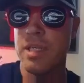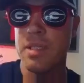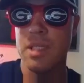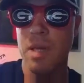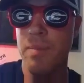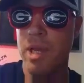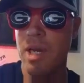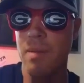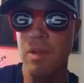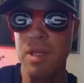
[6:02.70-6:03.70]
that can step
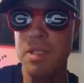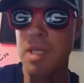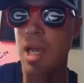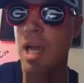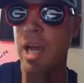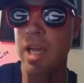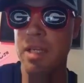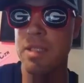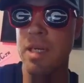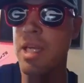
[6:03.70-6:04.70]
in. I mean, this
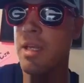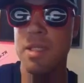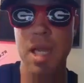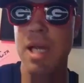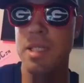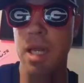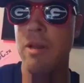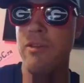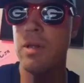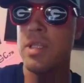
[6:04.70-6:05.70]
guy's an
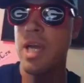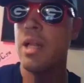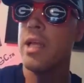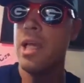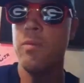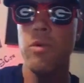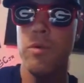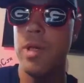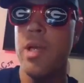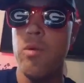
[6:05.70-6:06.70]
NFL talent. He
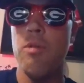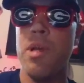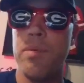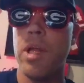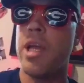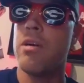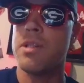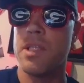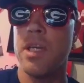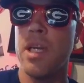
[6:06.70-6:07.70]
will be playing
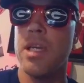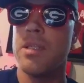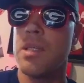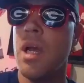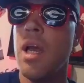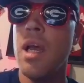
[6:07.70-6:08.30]
on Sundays.